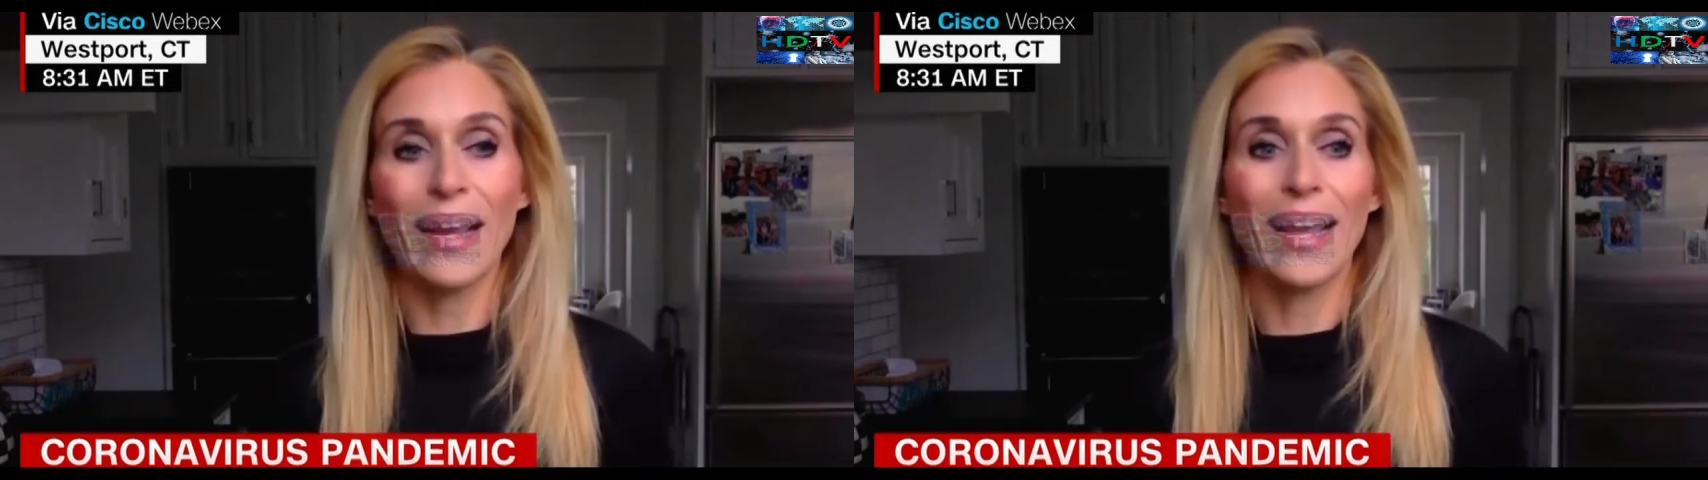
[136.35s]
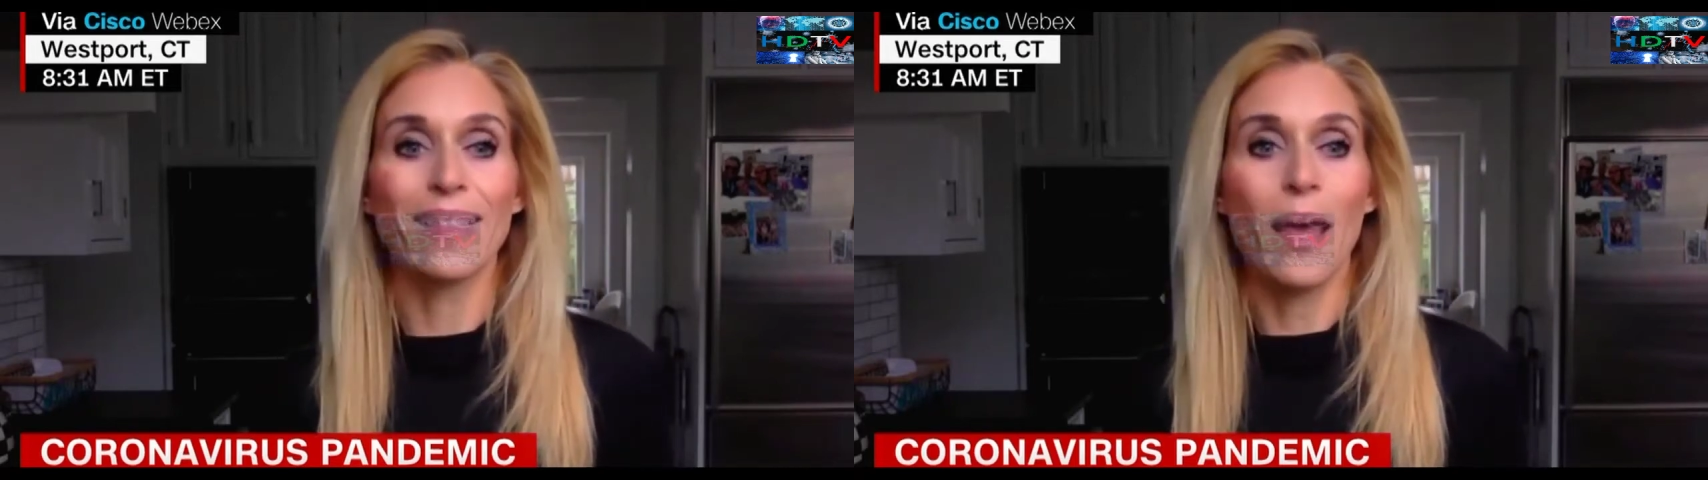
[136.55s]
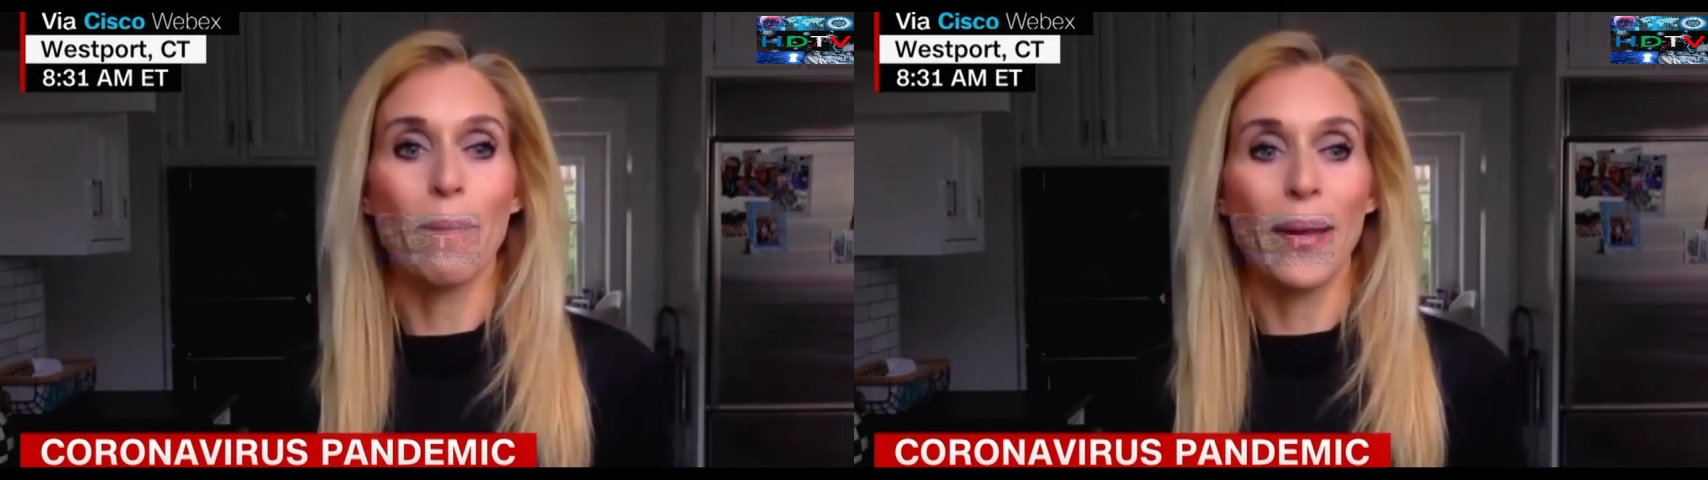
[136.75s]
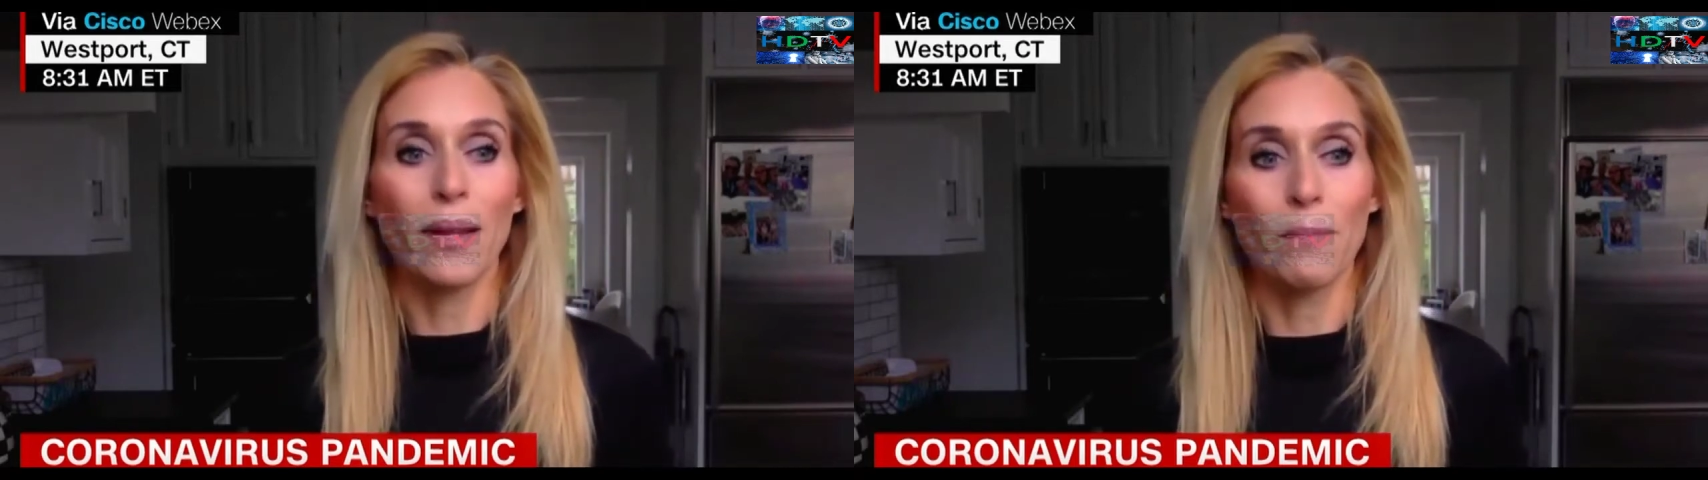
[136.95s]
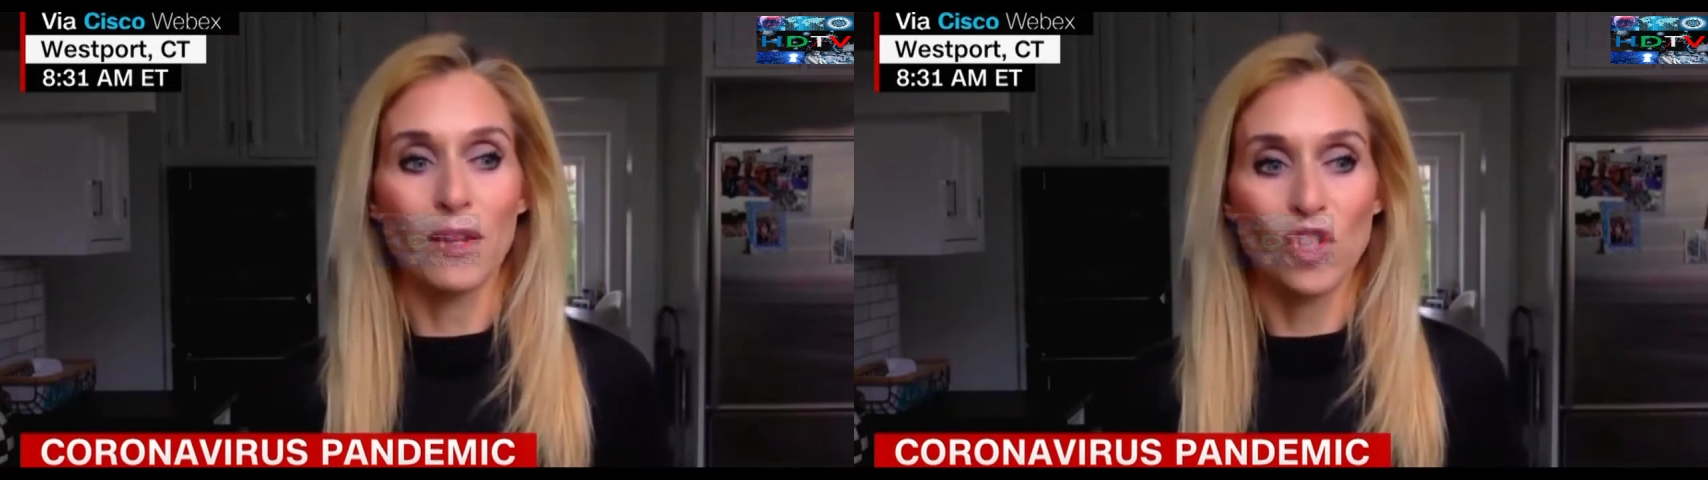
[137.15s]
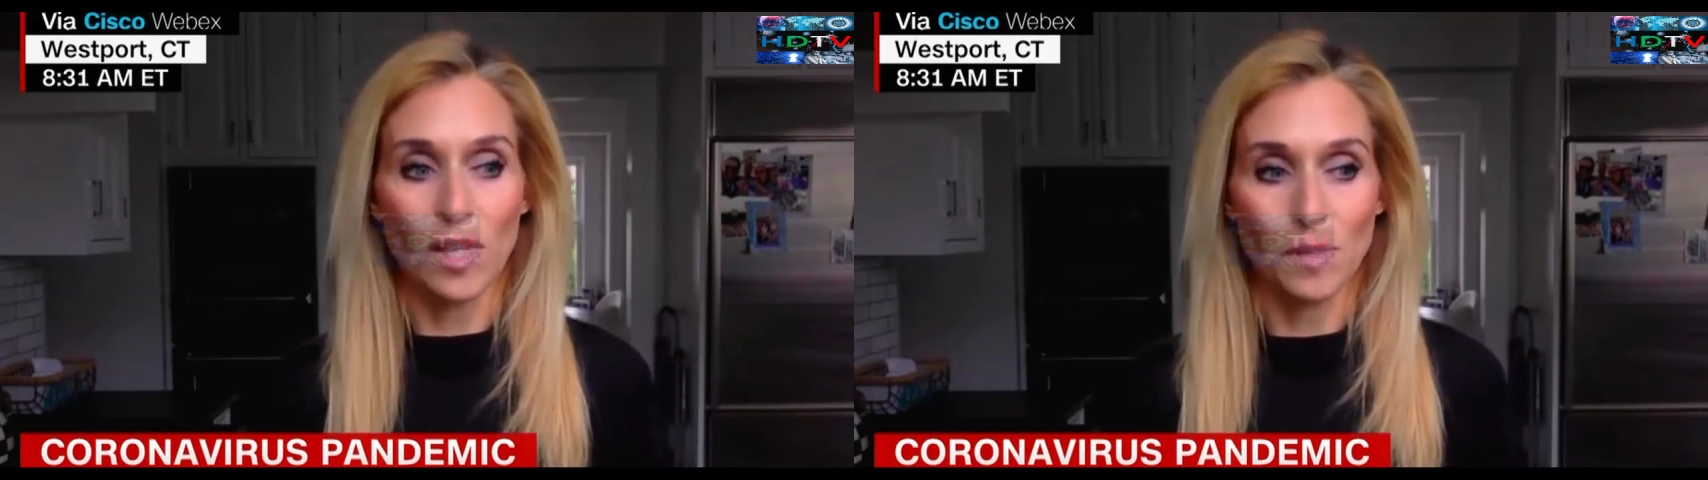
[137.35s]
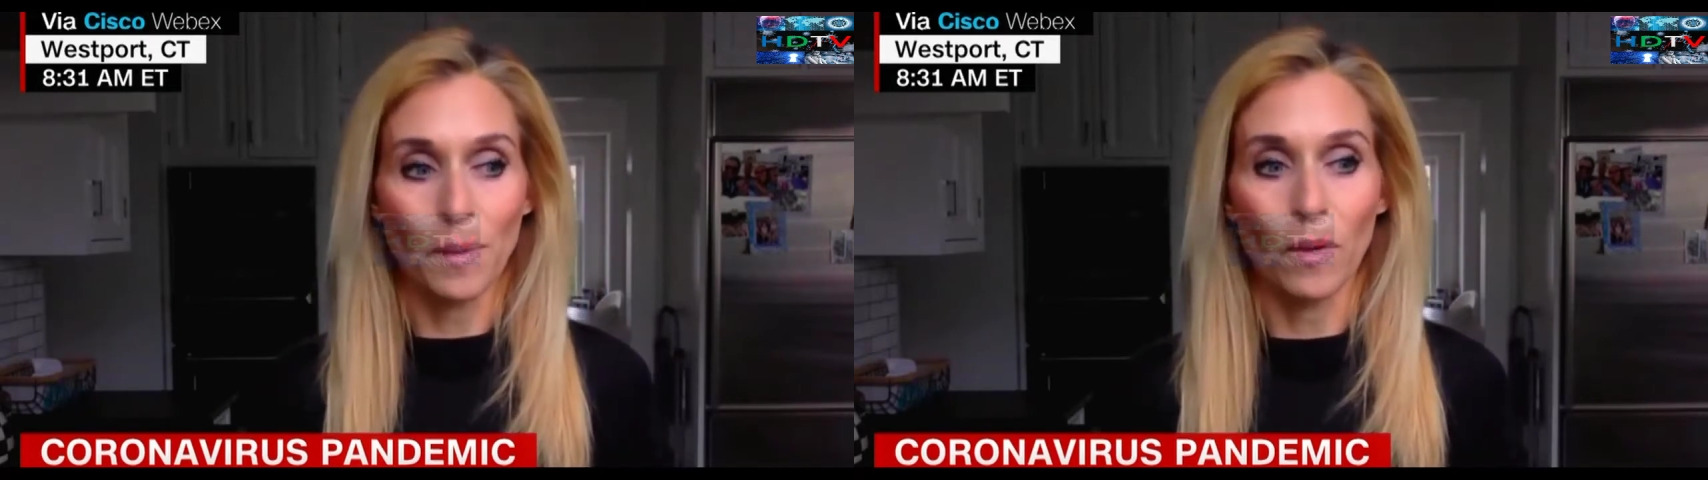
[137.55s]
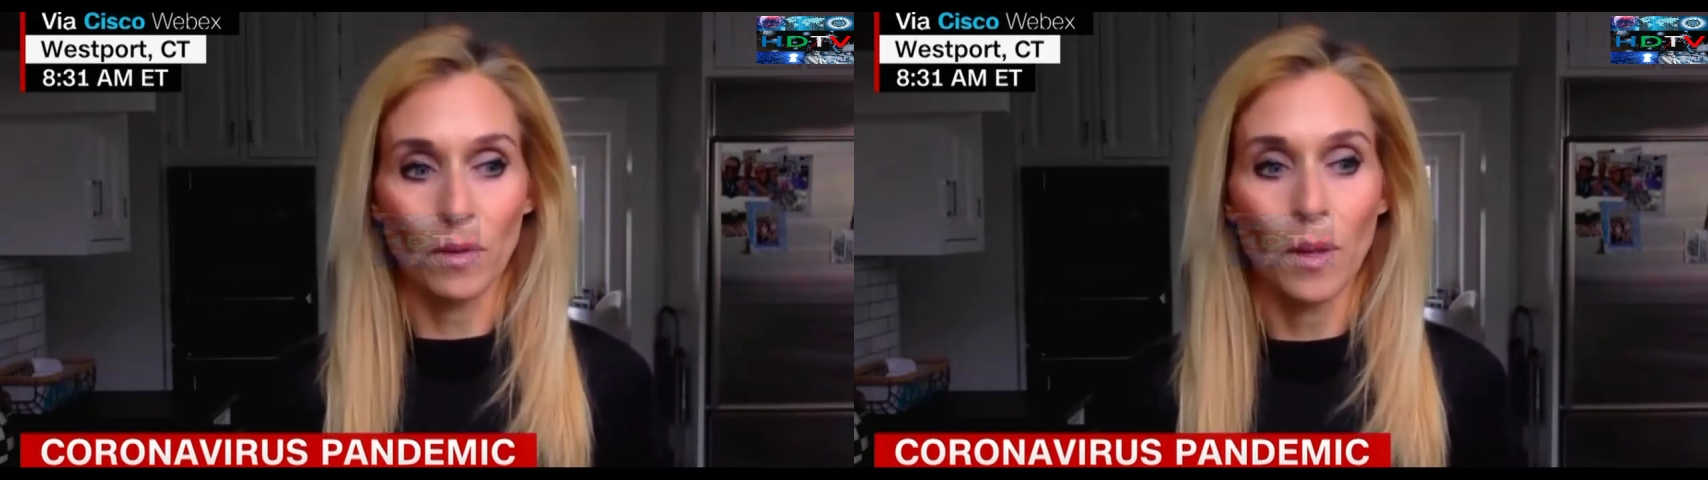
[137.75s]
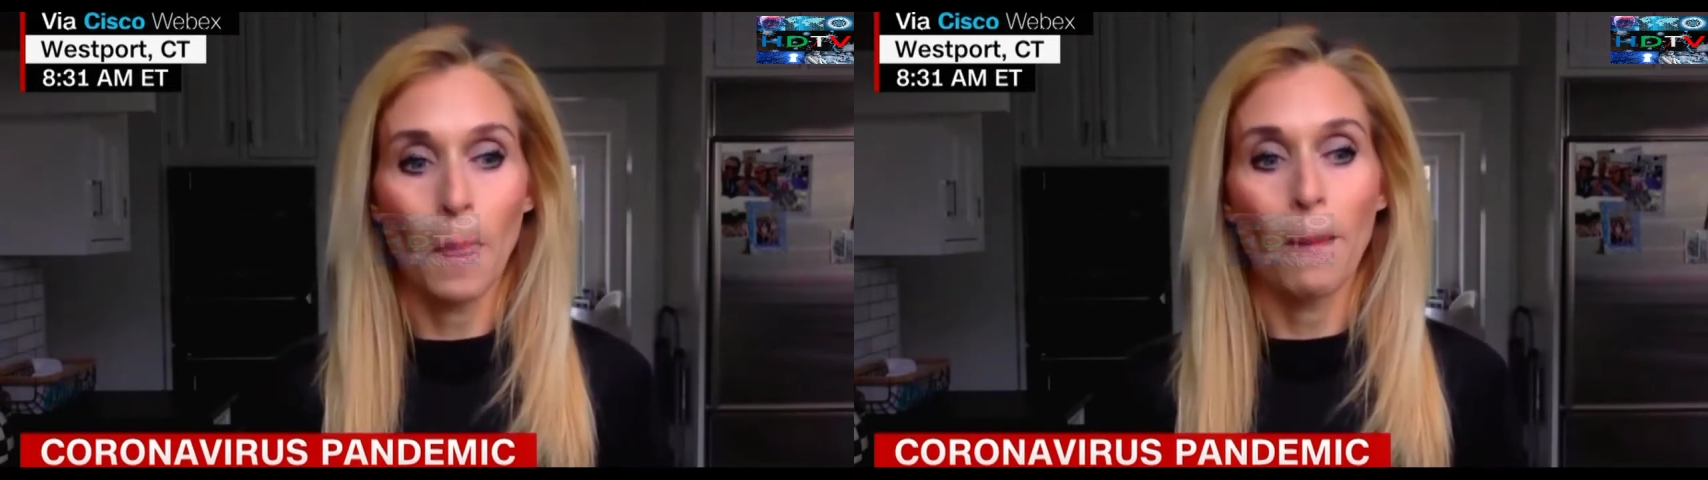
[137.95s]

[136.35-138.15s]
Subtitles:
get that pain in my chest bone.